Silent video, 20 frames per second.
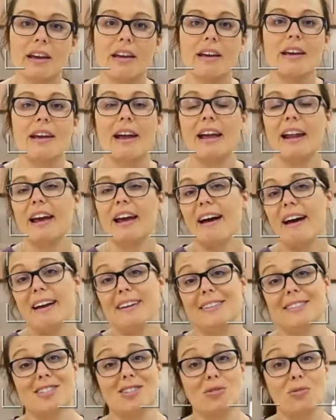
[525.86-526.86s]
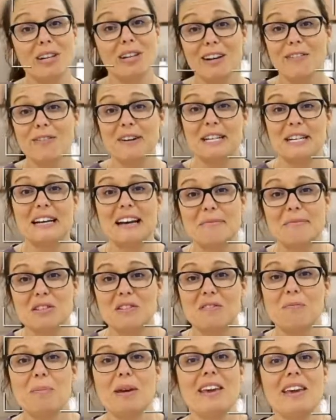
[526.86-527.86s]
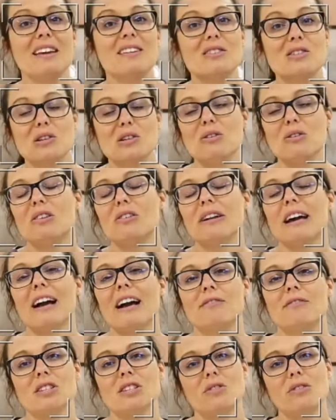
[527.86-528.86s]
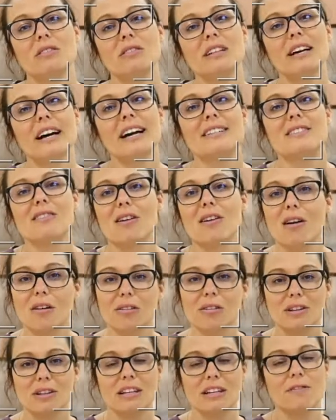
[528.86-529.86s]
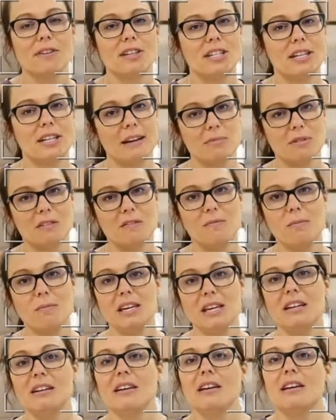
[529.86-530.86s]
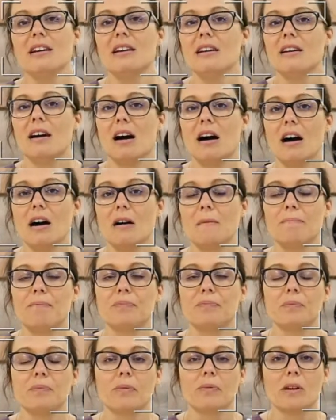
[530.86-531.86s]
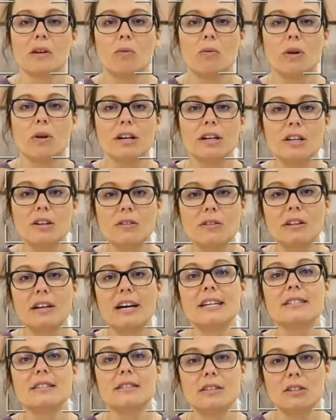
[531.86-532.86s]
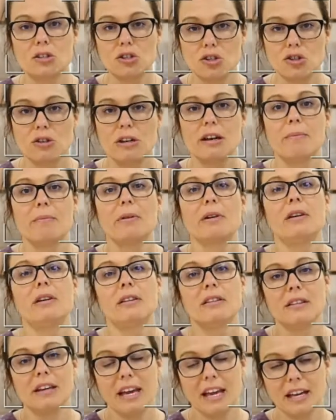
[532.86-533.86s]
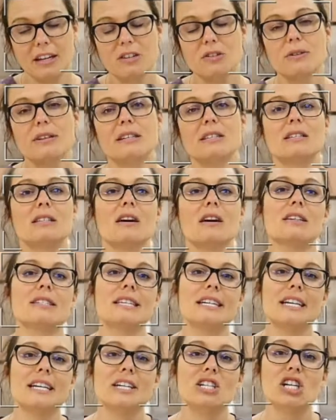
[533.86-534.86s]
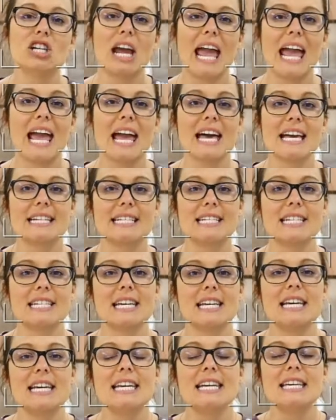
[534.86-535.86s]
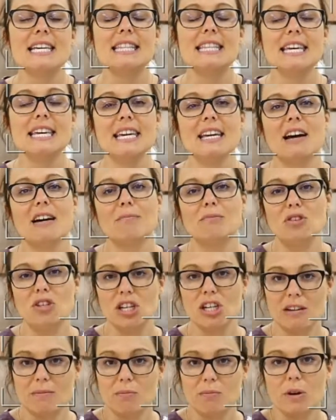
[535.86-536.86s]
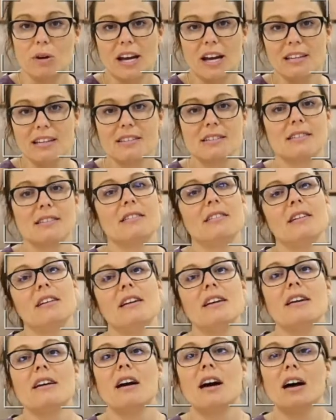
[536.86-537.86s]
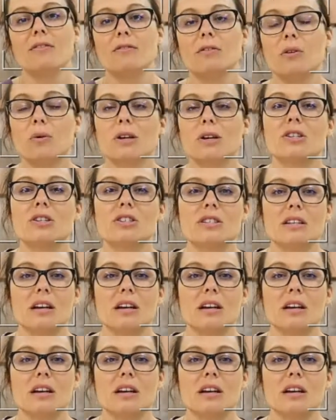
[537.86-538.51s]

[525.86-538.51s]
It has 3 different types of meat, so you don't have to utilize all 3 different types of meat. We're utilizing the shrimp, the andouille sausage, and the chicken breasts. Of course,